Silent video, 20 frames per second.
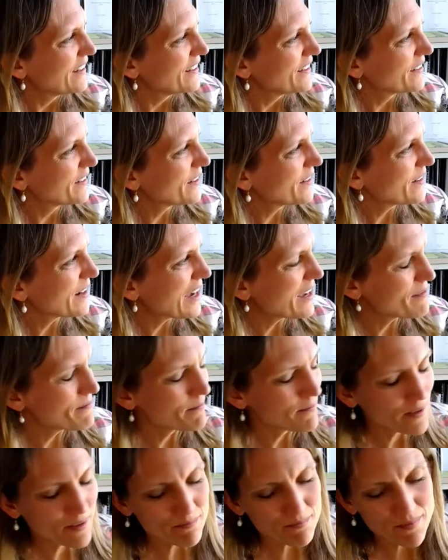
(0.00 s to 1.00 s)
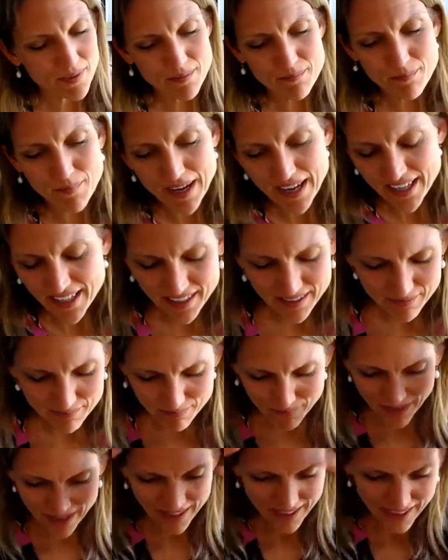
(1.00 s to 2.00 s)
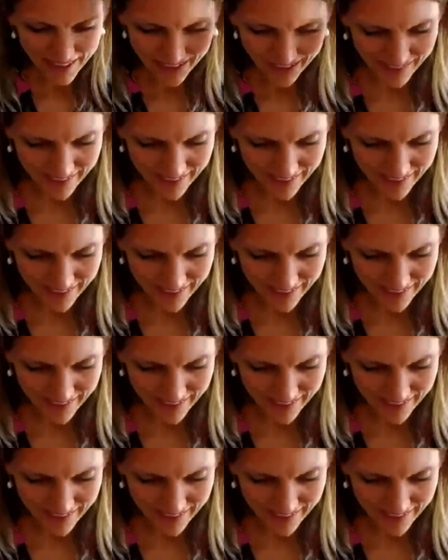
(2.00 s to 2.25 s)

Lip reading: my